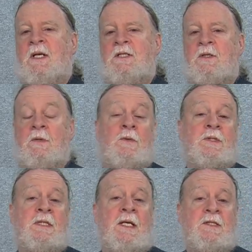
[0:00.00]
line so no,
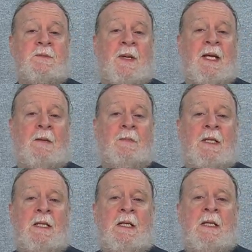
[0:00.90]
it's not spam.
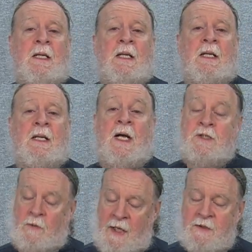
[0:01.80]
Uh, I
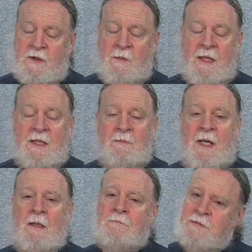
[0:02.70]
do answer my
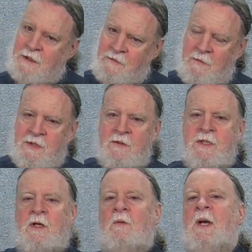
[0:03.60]
email. Sometimes it'll
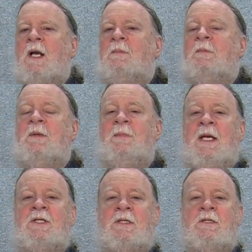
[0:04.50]
slow about it, but be
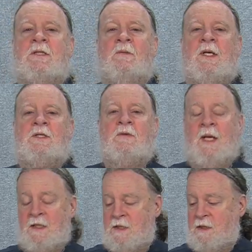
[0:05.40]
patient. So I do
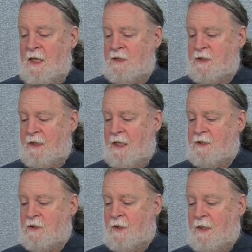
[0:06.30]
answer, actually
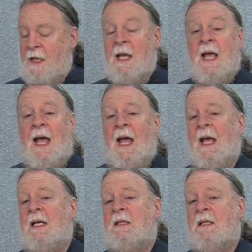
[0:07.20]
answer it.
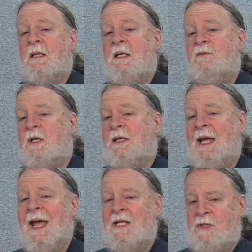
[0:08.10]
And uh, if you didn't
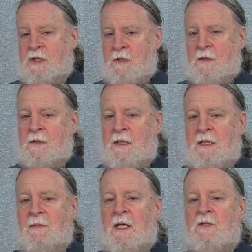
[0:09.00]
catch the
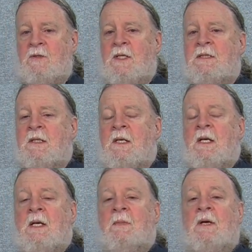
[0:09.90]
email address,
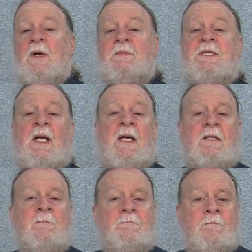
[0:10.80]
my website,